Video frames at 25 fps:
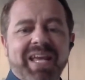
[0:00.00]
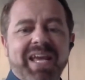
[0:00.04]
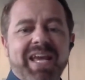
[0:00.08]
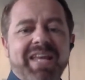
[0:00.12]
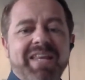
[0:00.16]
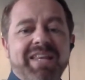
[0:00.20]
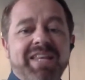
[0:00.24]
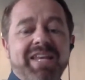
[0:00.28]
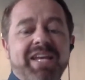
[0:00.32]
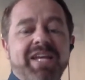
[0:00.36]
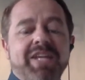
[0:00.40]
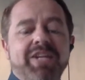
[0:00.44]

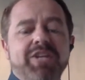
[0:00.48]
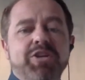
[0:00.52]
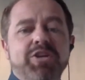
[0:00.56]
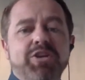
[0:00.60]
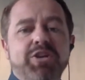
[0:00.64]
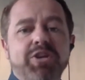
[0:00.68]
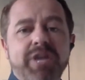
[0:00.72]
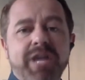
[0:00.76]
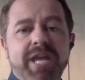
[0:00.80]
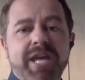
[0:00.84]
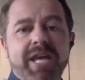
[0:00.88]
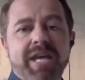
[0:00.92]
and then
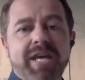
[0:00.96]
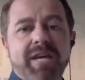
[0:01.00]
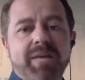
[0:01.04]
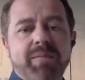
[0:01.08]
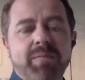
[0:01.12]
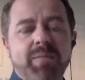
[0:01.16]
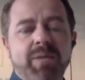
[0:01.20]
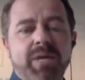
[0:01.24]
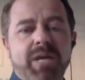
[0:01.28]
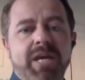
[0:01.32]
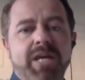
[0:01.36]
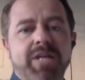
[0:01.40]
your
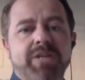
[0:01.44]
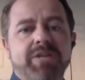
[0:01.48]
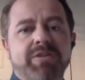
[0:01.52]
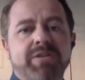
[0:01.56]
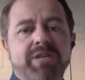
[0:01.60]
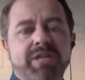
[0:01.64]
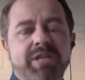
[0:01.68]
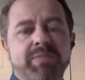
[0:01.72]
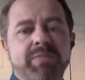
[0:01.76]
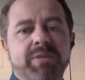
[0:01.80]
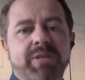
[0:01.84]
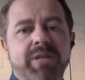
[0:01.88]
name and your
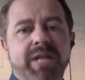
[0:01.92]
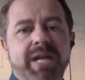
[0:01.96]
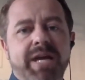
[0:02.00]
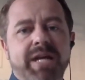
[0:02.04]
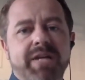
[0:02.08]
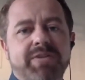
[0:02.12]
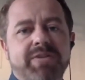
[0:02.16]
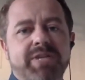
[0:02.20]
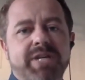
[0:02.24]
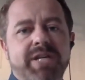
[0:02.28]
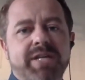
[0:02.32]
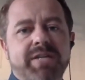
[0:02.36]
email
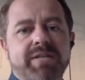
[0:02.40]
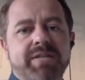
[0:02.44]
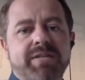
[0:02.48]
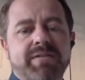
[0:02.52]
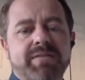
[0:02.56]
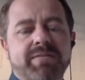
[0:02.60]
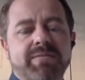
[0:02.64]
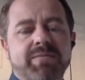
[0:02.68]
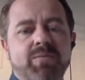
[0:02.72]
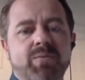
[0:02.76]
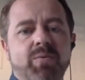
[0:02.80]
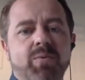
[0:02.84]
address.
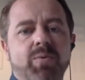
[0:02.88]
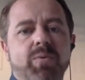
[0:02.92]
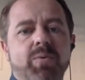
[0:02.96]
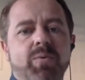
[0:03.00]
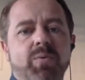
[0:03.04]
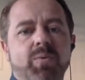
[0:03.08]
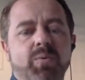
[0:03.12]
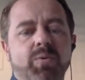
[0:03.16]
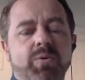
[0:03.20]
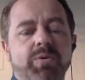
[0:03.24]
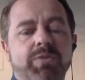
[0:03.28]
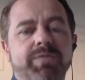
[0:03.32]

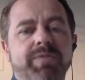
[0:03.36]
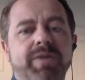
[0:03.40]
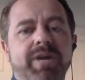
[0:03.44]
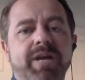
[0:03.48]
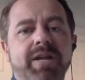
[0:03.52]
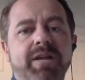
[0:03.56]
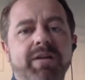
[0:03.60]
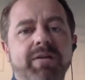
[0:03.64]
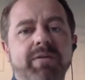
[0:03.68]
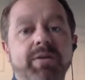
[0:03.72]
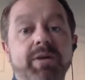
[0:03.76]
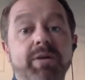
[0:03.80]
We'll
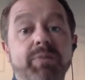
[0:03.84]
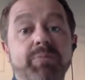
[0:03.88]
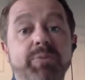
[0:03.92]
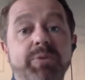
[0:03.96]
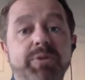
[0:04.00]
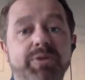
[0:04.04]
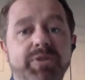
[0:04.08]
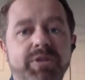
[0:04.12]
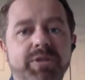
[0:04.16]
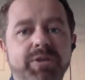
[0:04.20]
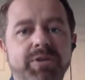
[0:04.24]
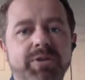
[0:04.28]
follow up
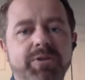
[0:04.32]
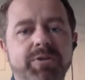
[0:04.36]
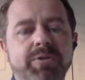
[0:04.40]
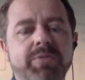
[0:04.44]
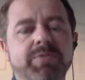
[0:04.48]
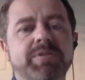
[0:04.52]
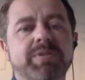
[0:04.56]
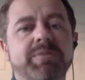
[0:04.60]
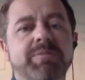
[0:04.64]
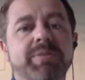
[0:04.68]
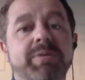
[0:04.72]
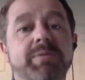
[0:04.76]
with
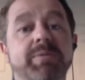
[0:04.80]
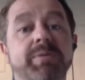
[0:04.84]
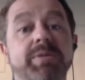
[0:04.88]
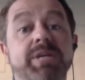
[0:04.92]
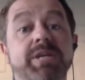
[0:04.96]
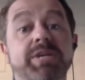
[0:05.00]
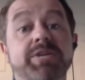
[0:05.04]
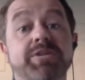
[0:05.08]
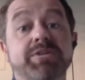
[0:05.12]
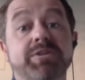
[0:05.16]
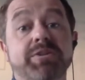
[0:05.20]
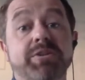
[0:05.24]
you to be able to
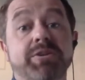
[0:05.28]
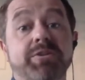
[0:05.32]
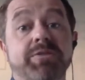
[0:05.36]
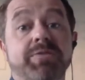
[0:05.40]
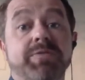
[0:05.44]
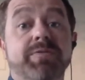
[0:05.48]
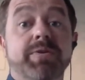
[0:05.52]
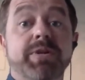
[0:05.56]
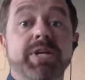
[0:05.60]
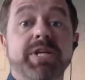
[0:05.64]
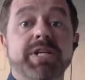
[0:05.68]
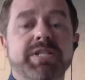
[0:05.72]
get you your
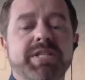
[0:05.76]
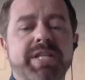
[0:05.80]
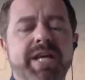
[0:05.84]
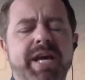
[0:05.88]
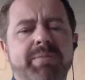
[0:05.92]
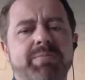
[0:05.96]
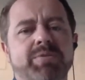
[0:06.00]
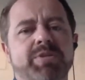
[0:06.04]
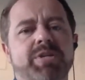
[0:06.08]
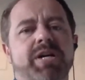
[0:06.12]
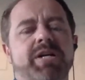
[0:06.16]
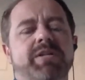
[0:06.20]
free
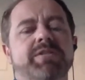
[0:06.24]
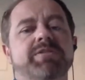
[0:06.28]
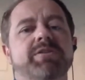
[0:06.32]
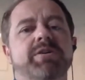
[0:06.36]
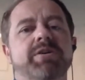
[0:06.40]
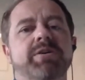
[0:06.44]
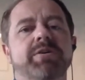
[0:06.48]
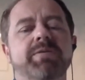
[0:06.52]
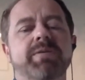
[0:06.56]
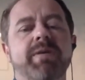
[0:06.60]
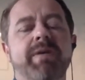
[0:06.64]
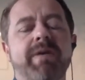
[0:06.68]
snapshot.
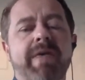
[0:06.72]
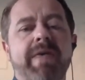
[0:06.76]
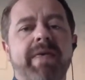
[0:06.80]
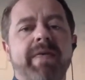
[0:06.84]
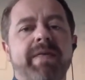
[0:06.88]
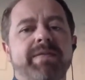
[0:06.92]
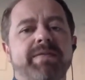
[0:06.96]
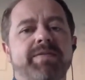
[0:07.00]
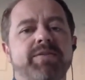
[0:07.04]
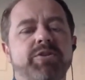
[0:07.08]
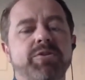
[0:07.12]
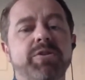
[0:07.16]
So
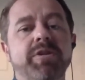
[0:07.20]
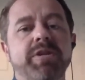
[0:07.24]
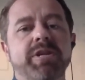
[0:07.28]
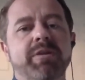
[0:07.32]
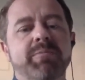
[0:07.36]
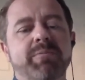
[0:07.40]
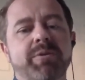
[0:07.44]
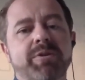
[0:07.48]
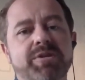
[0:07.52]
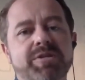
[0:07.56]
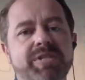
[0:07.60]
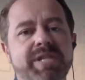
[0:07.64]
to the
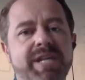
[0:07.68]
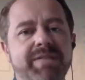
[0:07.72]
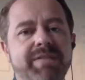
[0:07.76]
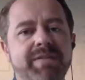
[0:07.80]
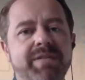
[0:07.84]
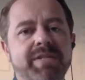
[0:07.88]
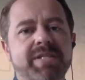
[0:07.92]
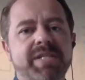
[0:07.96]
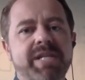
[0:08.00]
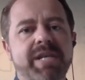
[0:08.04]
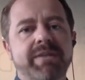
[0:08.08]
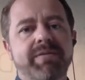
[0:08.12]
number
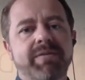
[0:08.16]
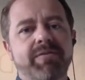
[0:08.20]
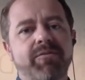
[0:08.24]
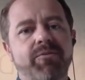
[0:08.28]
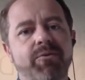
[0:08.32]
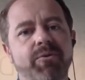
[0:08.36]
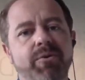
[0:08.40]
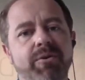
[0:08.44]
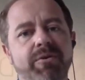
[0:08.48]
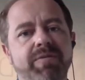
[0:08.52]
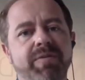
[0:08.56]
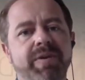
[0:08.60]

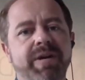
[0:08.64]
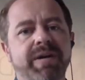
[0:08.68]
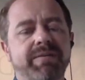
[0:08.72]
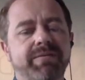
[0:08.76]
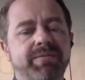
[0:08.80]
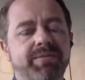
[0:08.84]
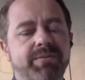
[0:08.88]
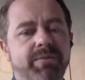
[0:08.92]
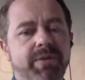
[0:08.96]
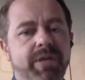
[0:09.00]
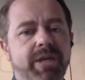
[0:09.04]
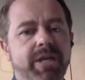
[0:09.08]

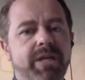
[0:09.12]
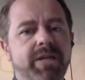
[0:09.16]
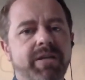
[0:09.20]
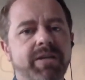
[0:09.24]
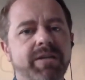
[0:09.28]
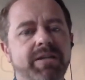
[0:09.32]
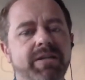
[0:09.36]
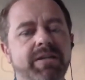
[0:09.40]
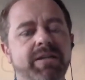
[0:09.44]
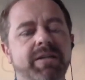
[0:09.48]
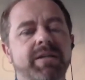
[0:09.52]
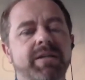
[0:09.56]
77453,